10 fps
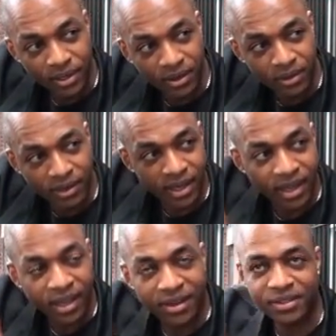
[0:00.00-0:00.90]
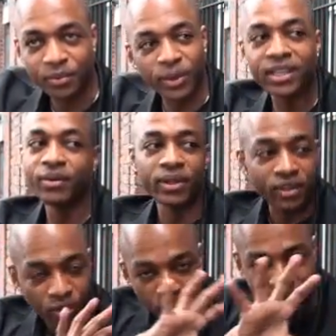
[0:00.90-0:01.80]
And it's a really,
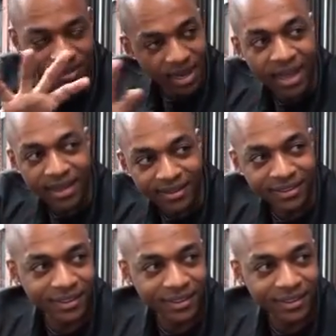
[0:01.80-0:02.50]
really cool design.